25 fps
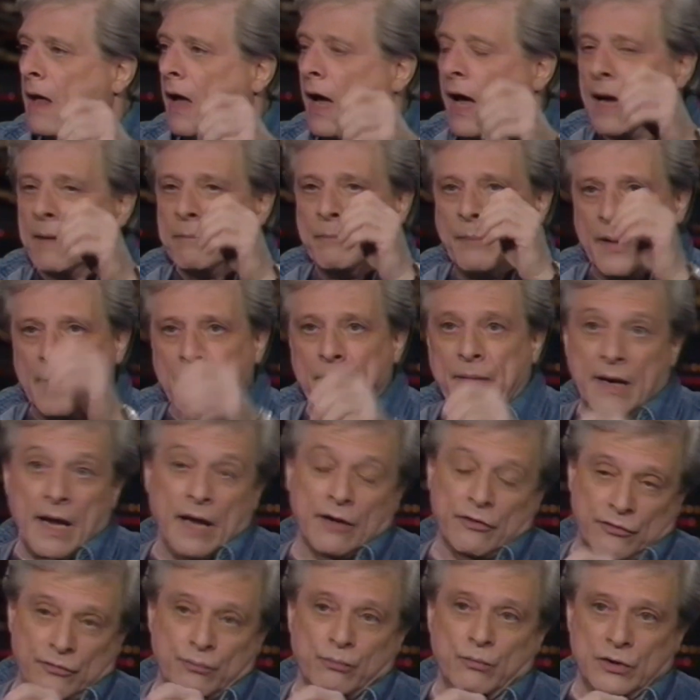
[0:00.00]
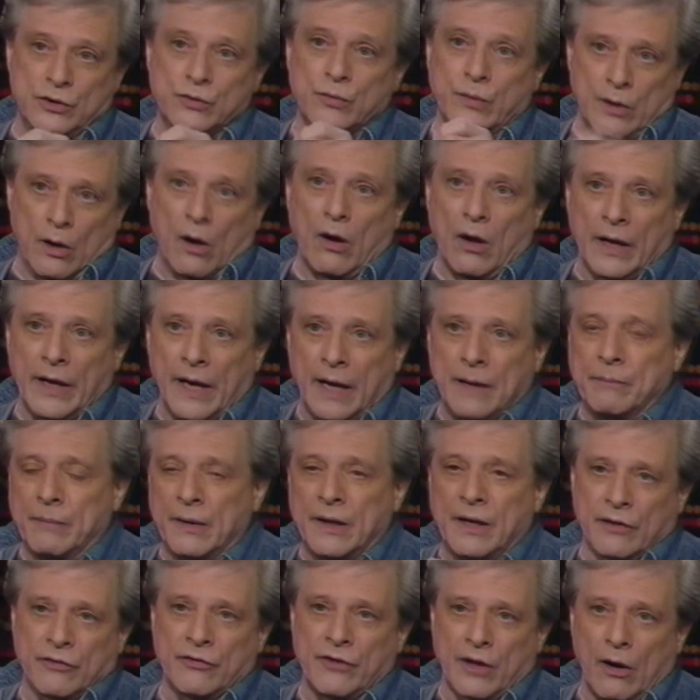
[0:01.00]
on PBS, which we all hate
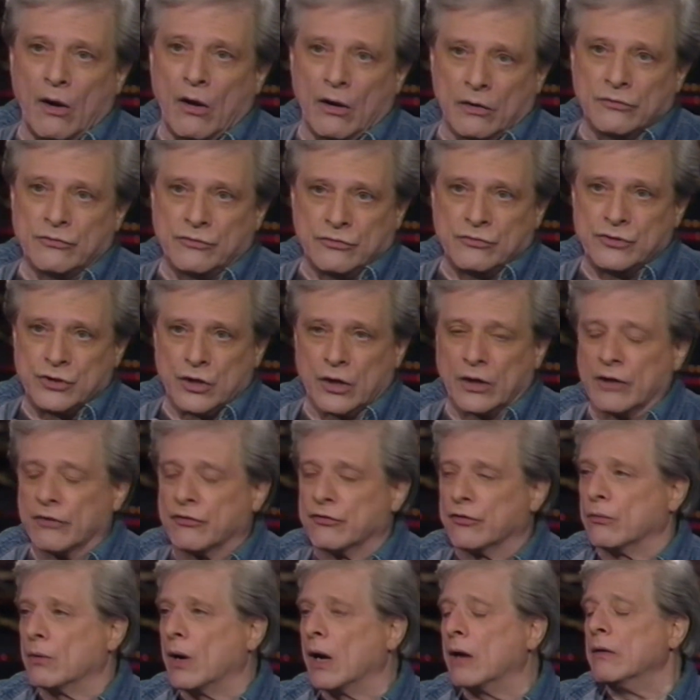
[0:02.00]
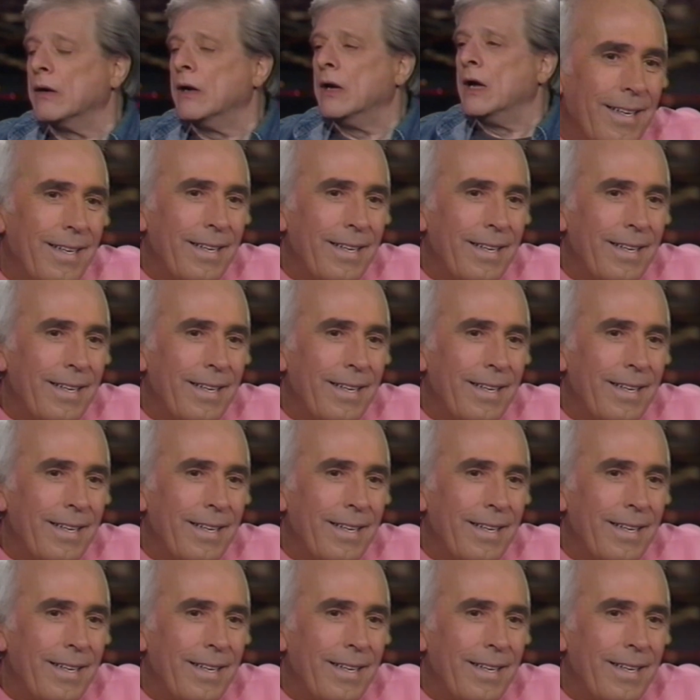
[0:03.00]
because they all jerk us around,